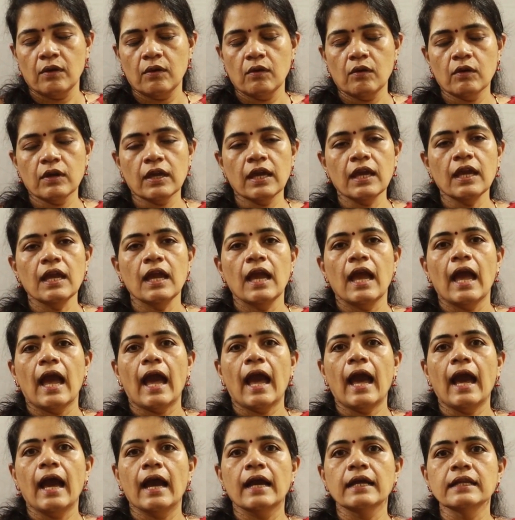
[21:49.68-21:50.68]
okay,
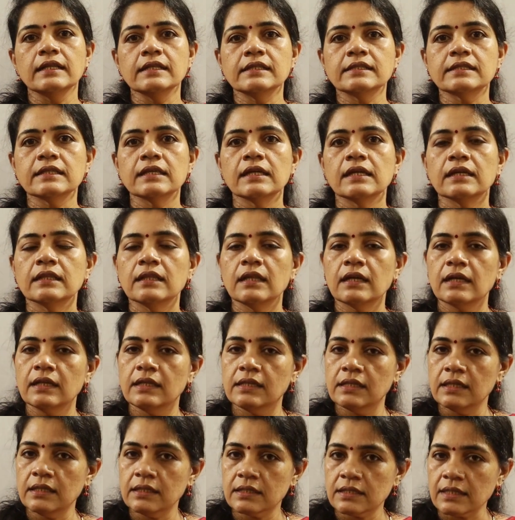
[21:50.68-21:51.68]
and
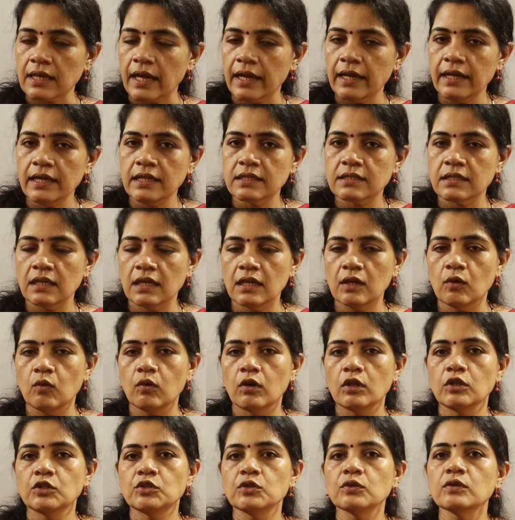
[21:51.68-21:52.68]
that side is
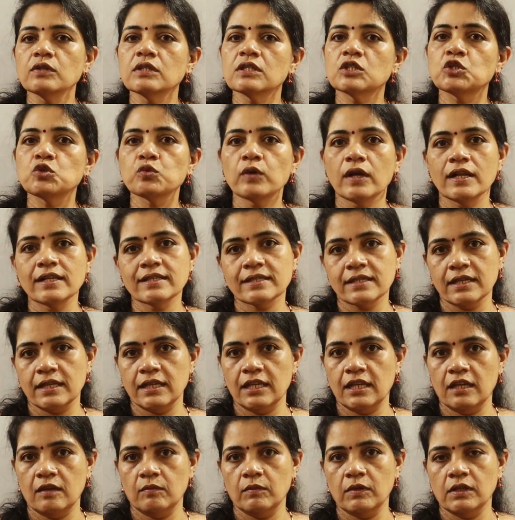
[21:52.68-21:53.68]
equal to 12
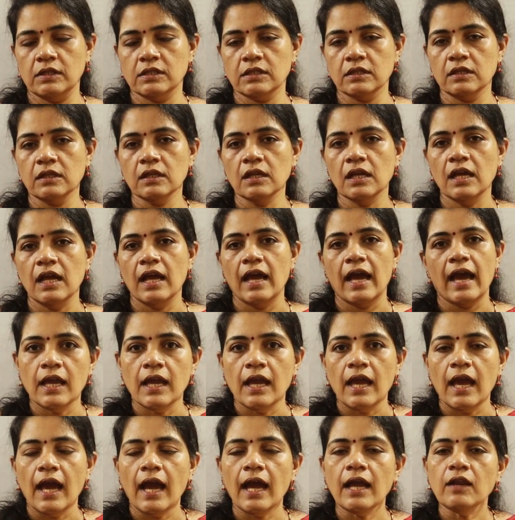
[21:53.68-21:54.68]
centimeter,
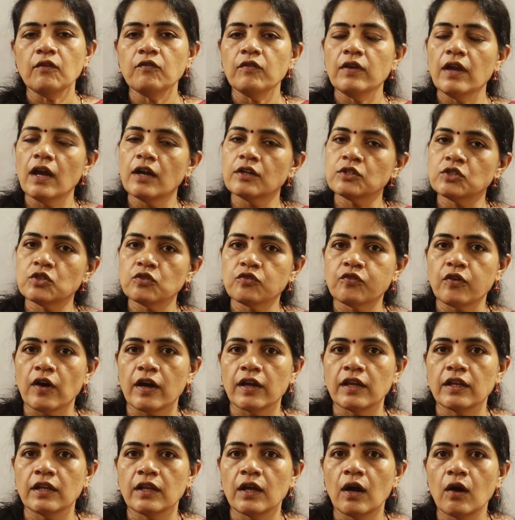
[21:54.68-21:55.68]
and we have to
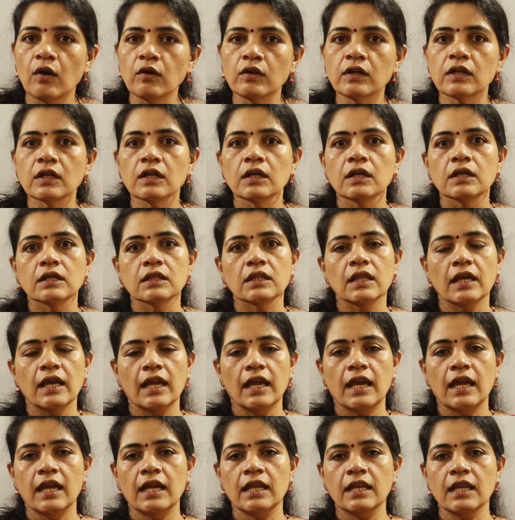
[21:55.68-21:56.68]
find out the
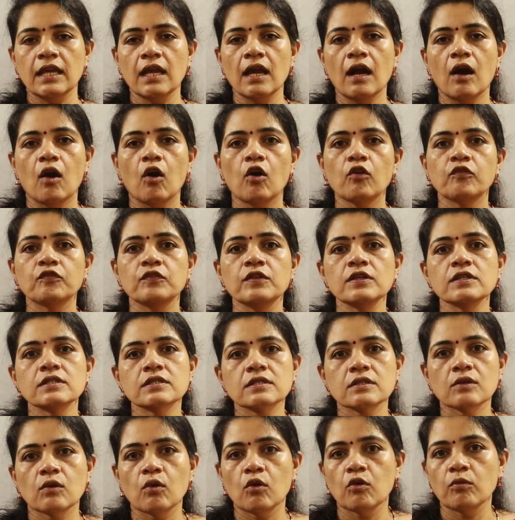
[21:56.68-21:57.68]
area of
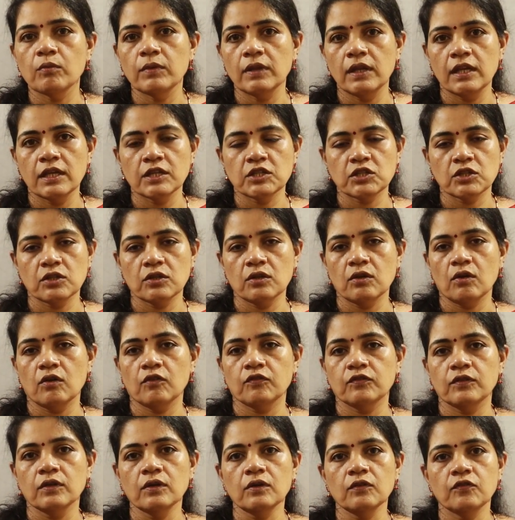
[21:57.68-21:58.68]
this combination
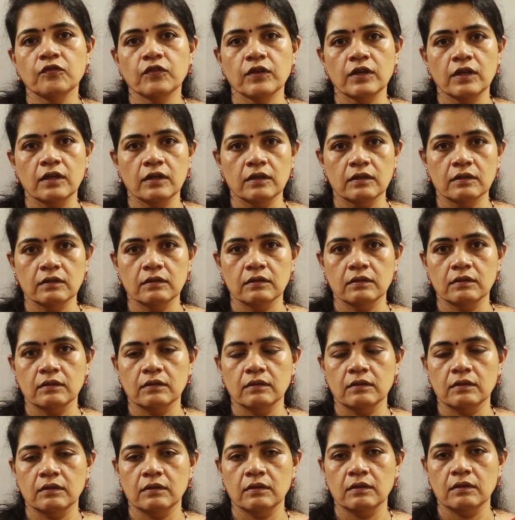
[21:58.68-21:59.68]
of the figure.
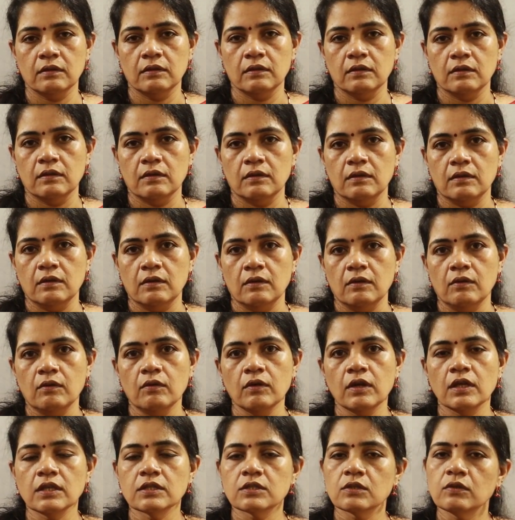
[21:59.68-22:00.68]

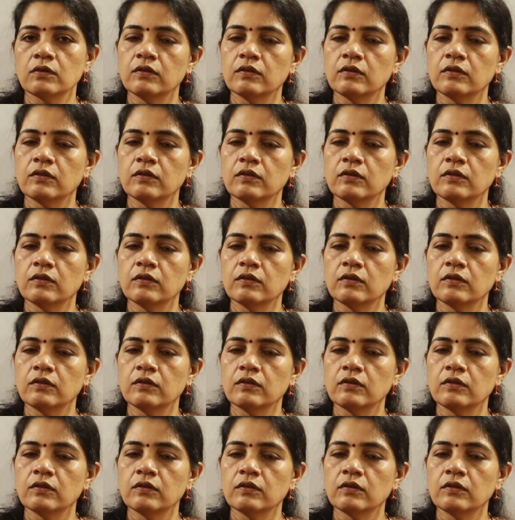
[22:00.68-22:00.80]
Okay, so